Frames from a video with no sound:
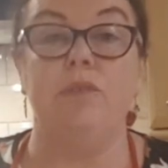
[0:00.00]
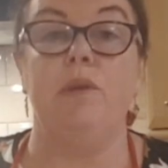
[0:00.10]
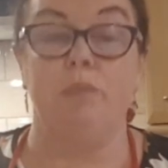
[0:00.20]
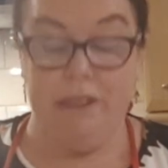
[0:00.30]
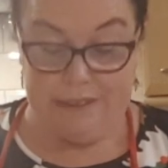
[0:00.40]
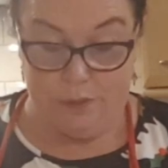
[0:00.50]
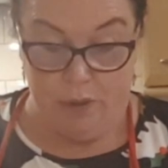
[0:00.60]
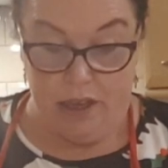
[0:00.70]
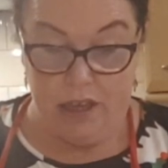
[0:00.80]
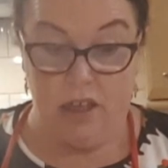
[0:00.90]
with
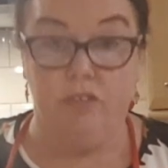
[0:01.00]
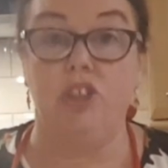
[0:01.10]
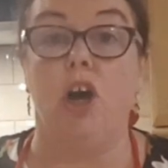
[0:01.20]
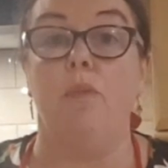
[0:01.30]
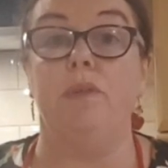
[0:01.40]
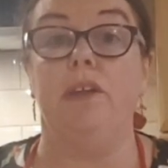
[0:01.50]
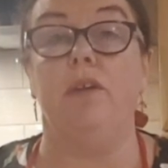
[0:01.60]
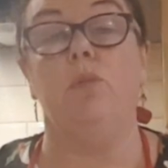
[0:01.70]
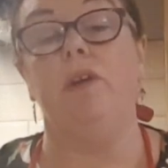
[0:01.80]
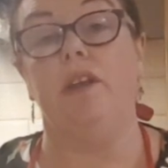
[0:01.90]
mincemeat, and I've topped
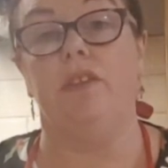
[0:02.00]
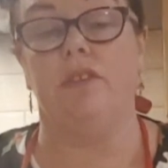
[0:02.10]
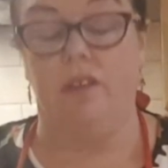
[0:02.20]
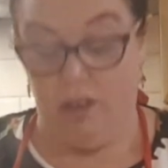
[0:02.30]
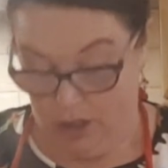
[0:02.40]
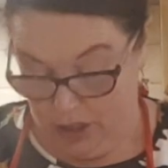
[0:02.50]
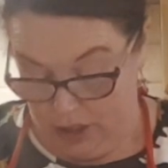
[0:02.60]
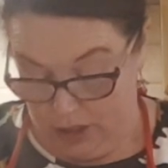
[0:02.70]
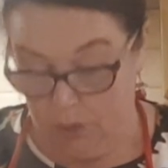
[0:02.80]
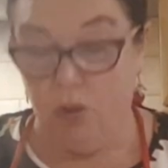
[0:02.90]
it with
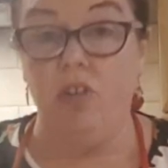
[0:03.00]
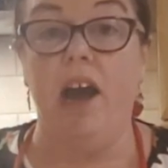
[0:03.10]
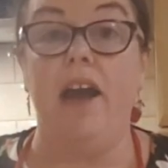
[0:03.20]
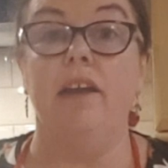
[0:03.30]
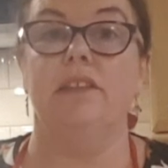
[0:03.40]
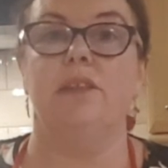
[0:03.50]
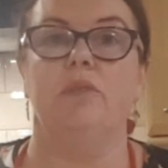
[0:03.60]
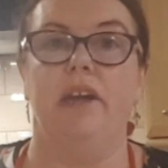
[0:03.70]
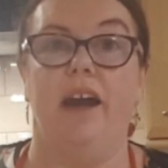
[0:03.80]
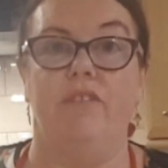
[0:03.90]
the meringue, so I'm
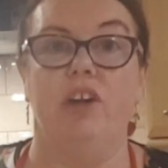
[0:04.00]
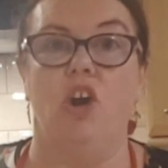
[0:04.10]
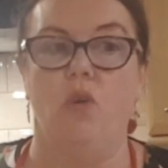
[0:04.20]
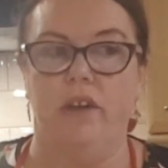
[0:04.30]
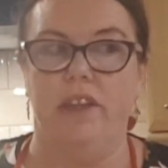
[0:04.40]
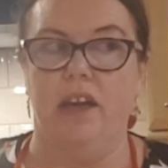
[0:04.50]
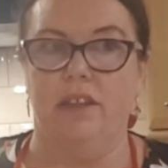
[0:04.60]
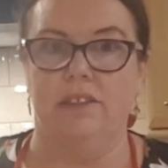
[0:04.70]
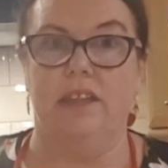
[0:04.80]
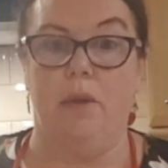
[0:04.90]
going to have a go with that,
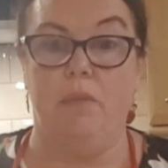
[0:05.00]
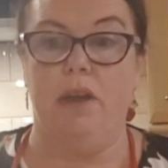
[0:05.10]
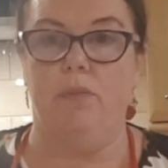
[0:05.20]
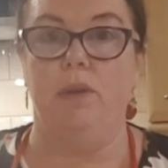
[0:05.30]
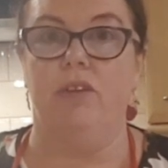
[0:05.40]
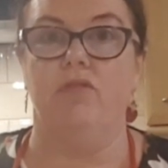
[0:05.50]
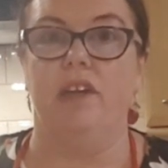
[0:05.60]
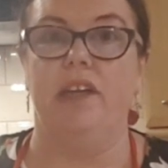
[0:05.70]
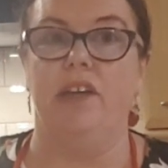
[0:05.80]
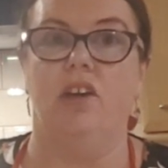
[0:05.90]
because that might be a
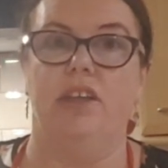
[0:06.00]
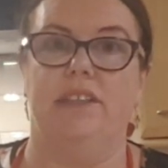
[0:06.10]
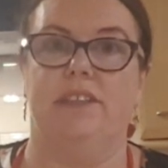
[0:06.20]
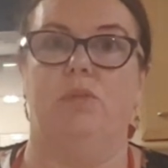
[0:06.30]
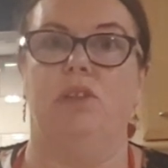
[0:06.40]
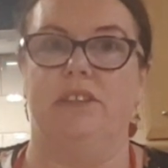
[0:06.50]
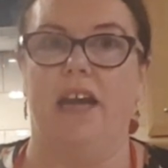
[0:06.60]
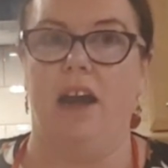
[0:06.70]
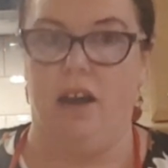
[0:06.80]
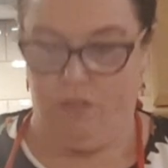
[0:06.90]
really nice one
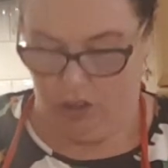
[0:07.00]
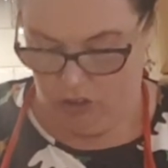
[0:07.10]
to have on